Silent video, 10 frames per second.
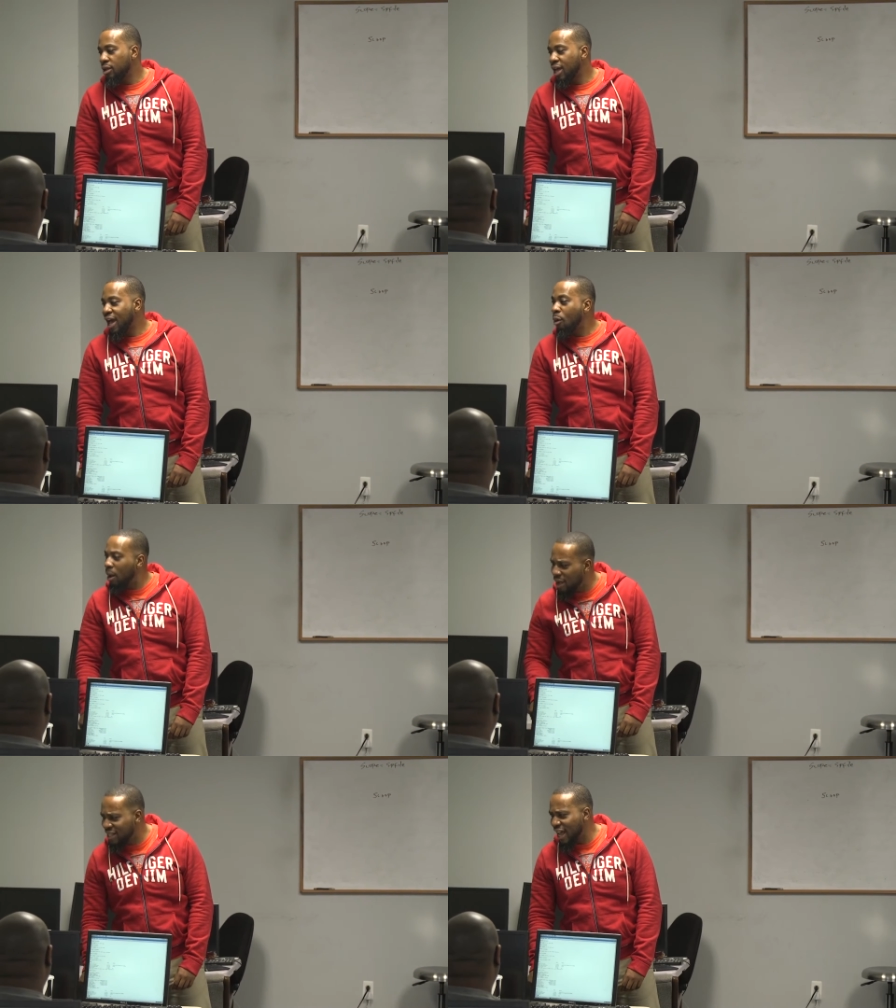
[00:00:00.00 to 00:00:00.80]
One more
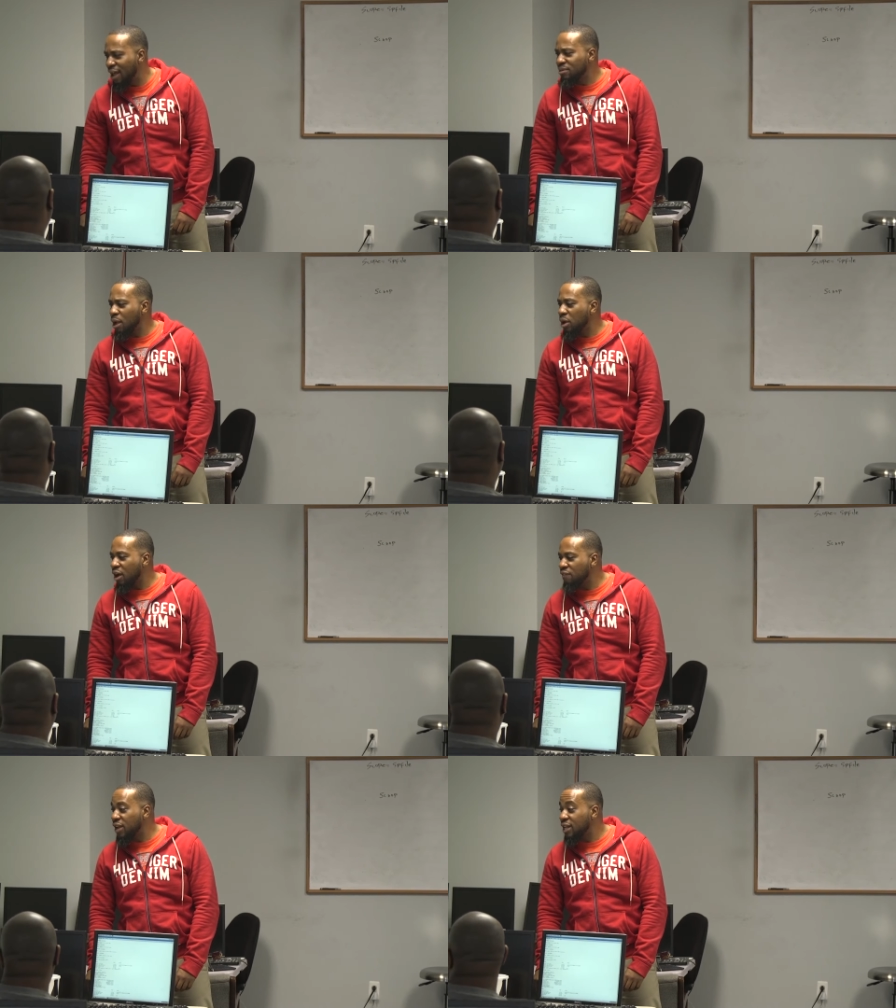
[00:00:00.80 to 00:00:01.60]
time, say with
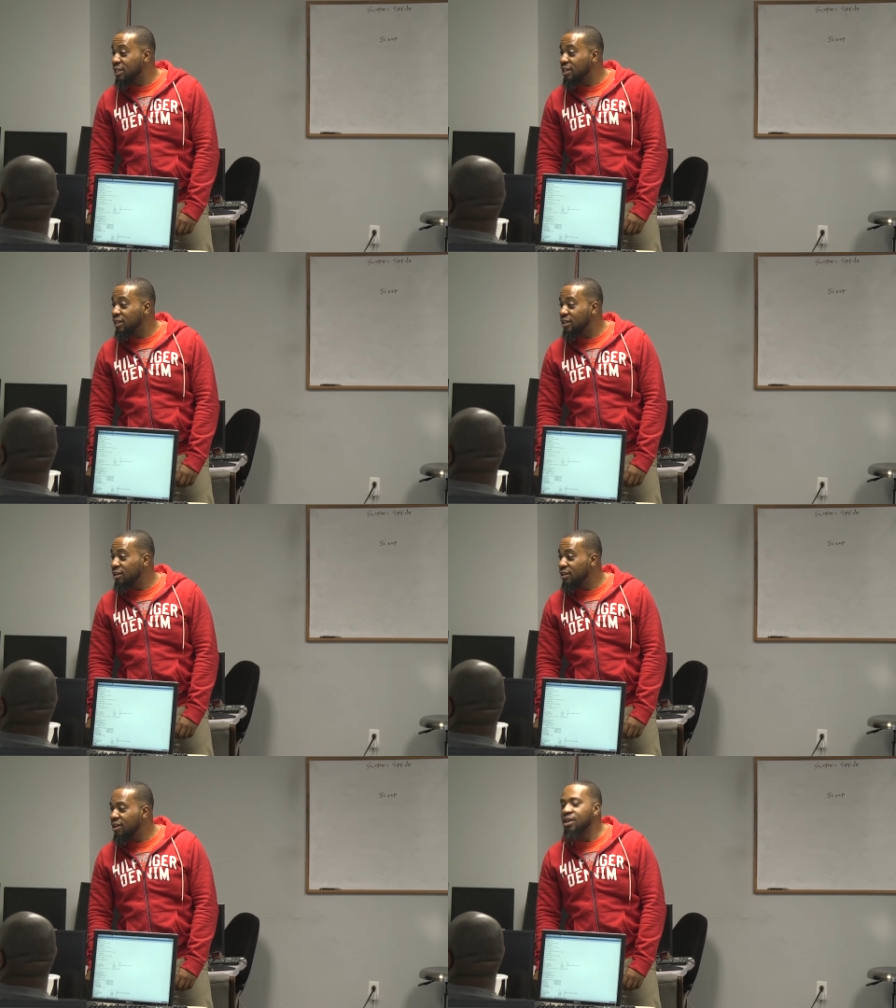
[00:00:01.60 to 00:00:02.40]
confidence.
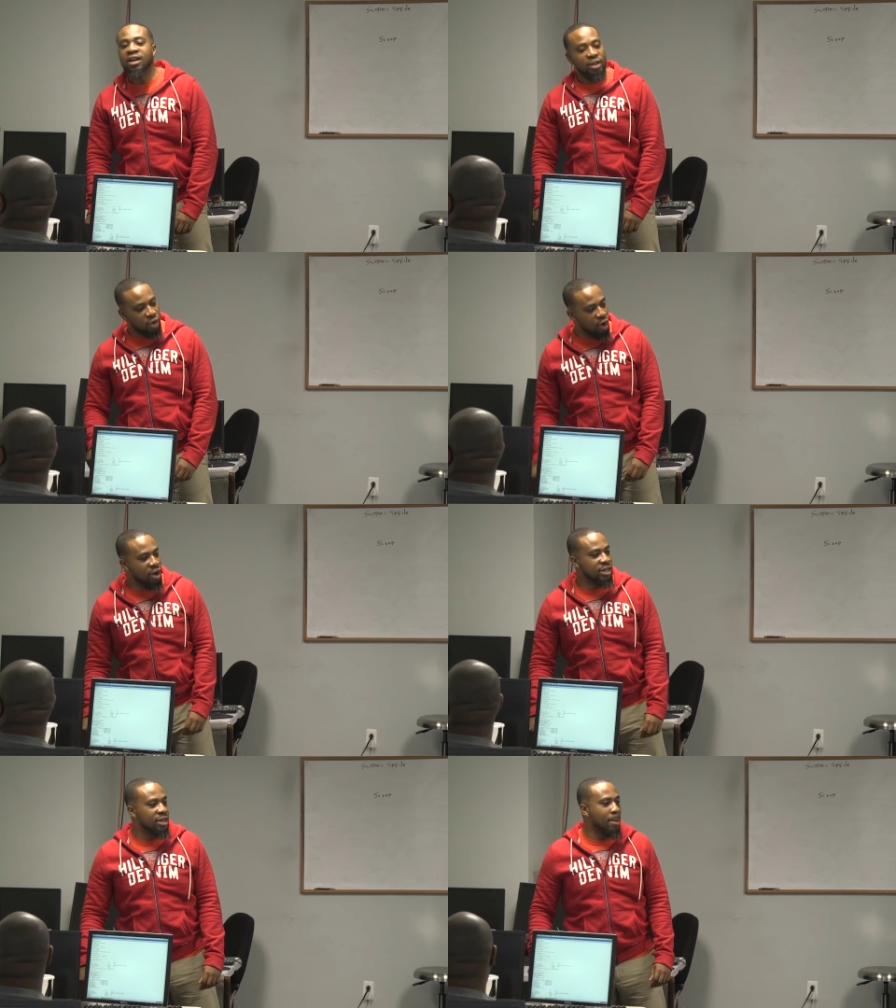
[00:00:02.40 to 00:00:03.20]
Range.
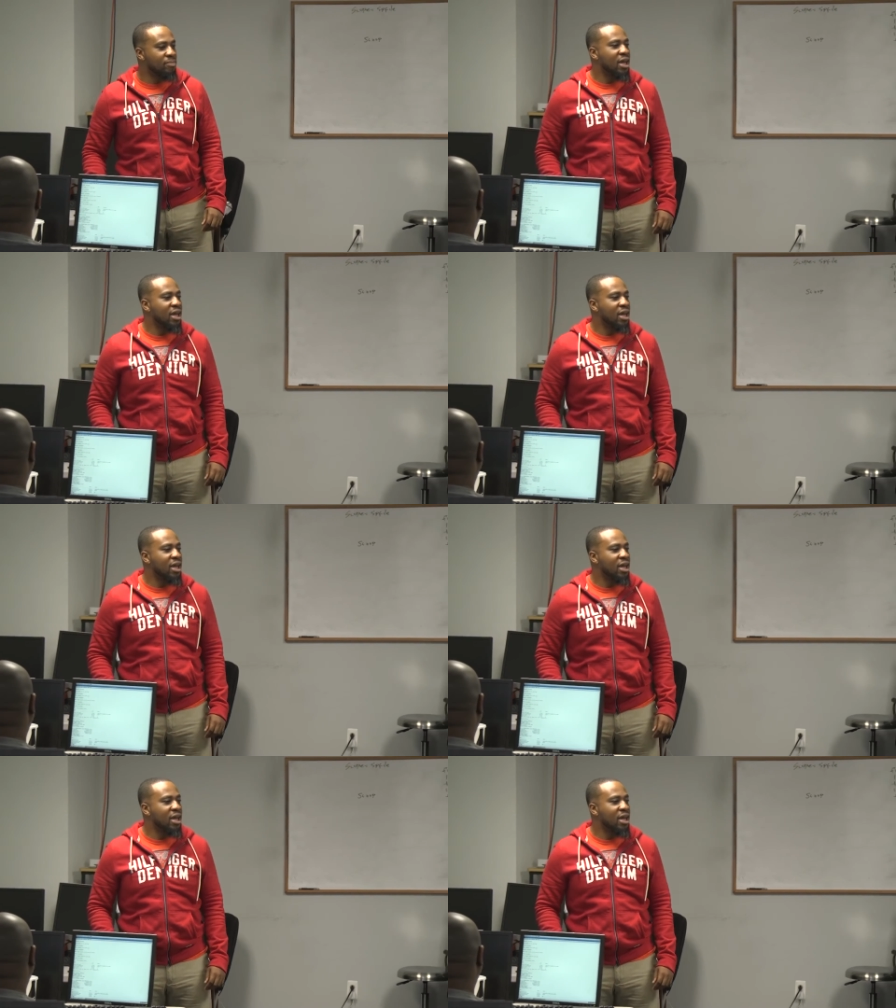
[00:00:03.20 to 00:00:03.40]
Good.